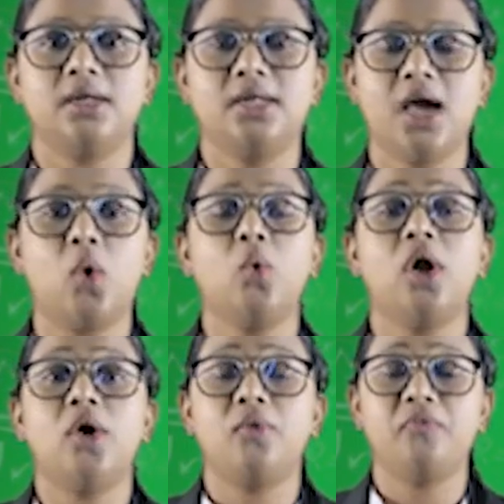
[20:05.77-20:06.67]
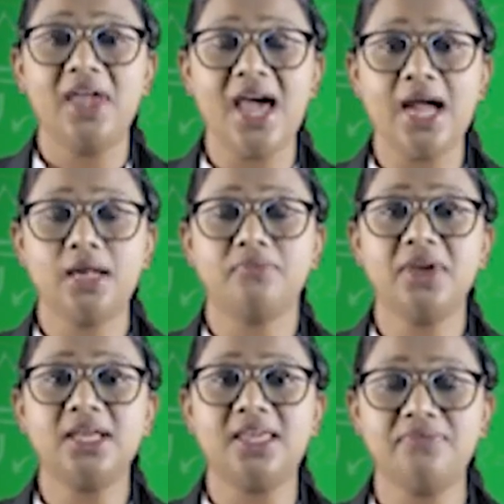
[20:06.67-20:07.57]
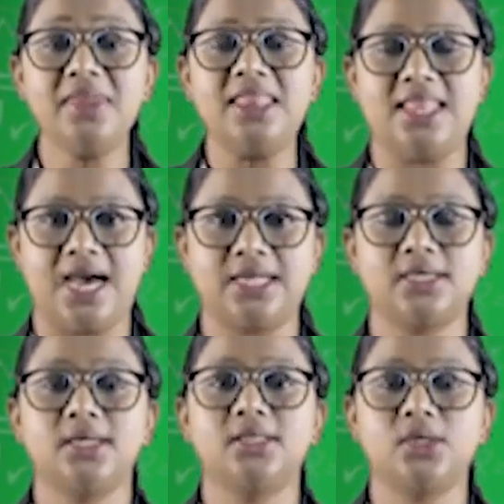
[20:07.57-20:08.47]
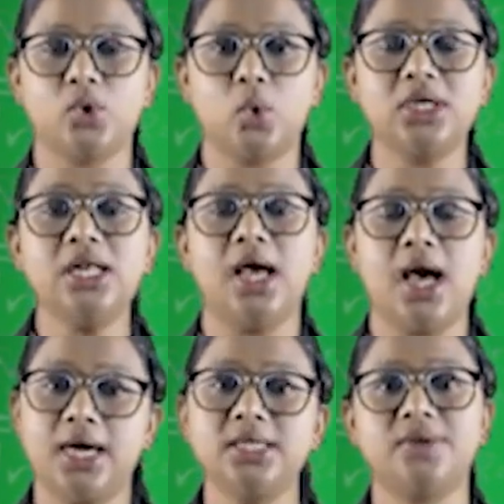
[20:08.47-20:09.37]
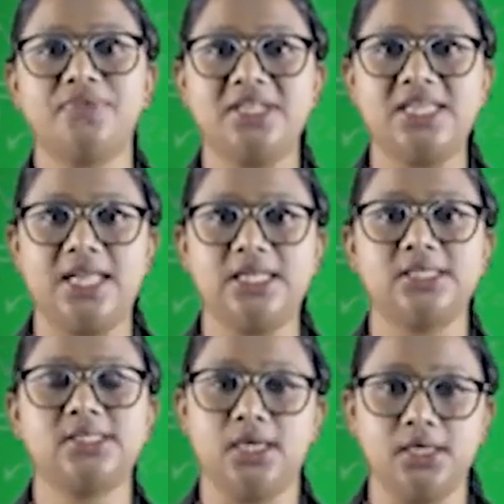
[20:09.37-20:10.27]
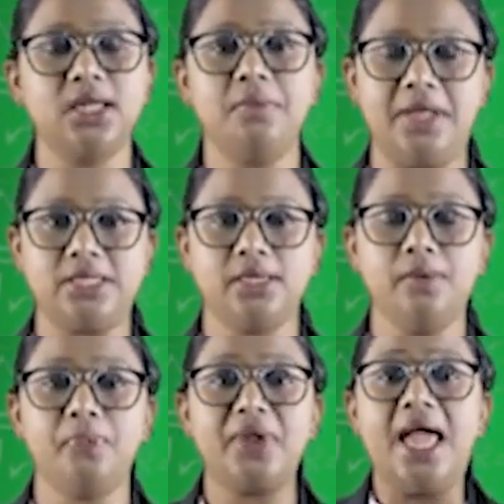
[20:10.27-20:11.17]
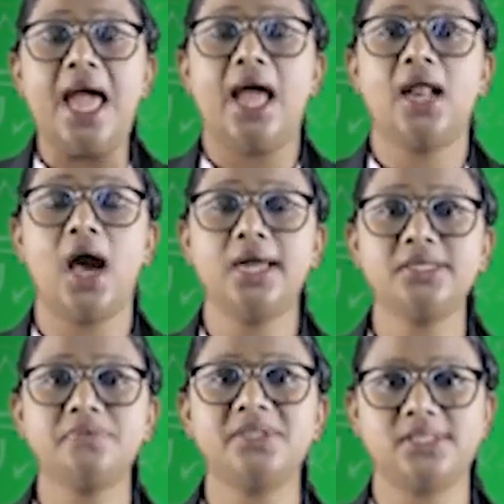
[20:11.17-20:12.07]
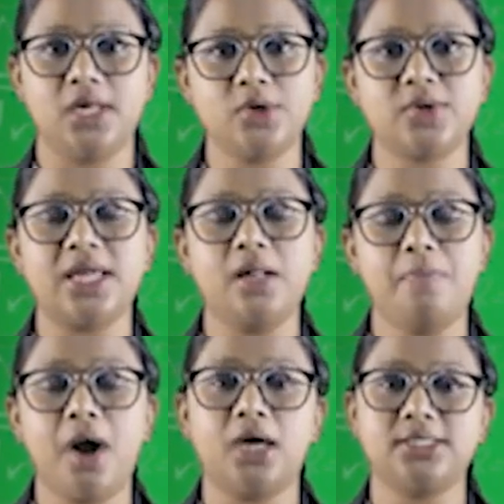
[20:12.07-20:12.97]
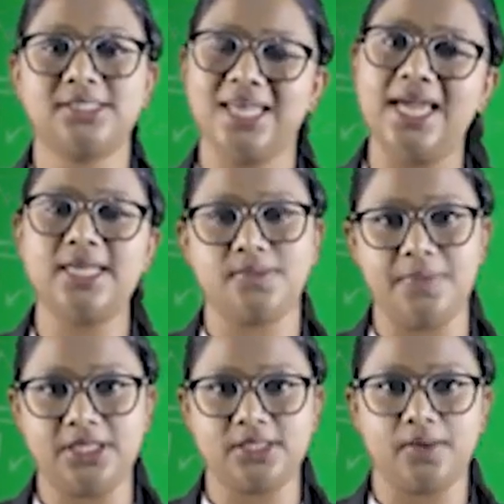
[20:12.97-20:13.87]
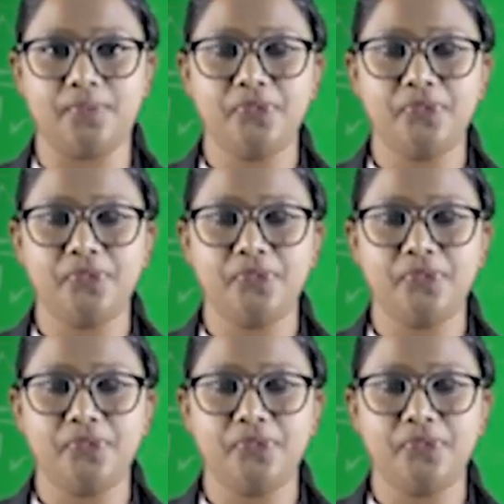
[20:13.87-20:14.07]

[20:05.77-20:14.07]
Now we have given that the total height of the tent is 13 meter and height of the cylindrical part is 8 meter.